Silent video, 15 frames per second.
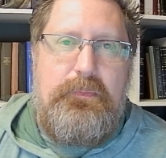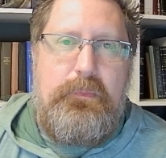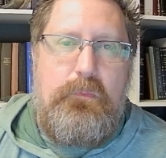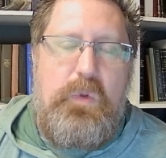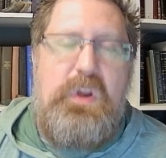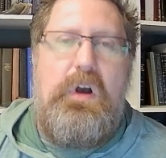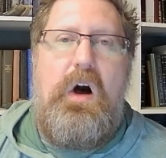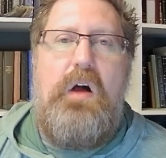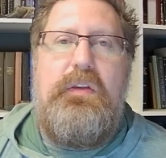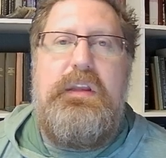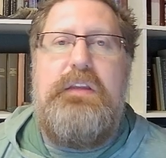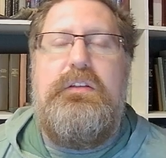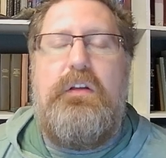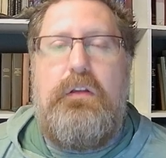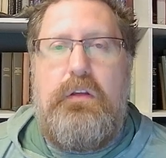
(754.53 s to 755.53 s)
We all
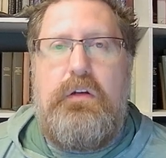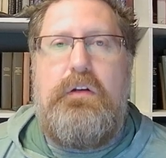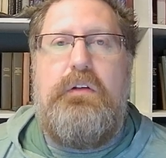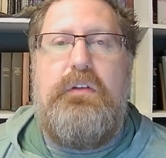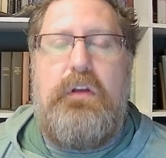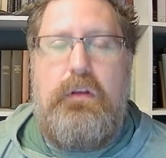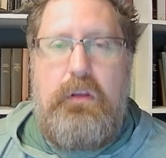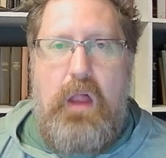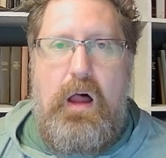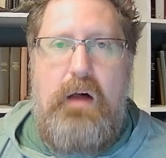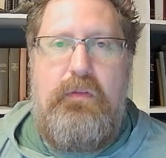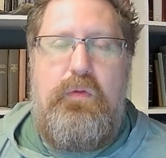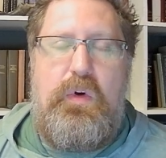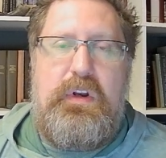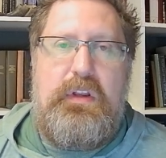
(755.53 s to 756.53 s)
need to learn to
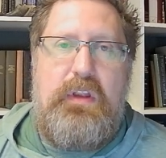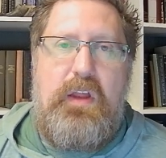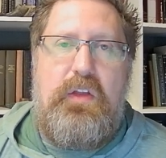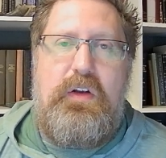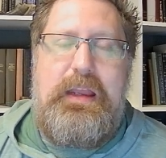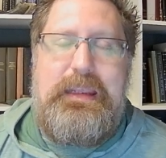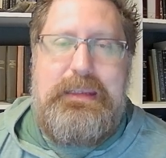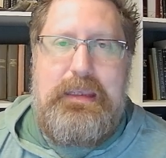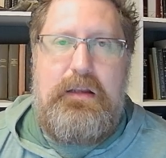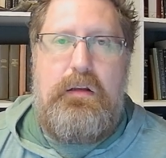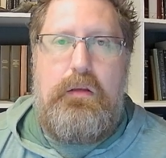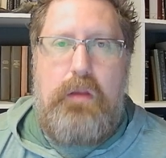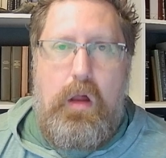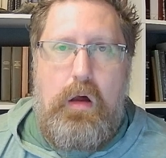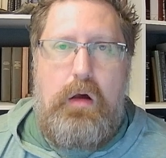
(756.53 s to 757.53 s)
love one another and get
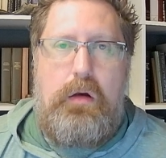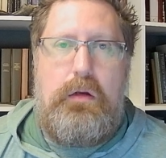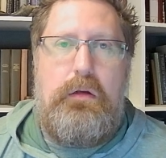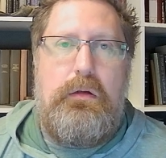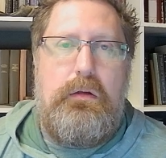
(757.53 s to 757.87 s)
along.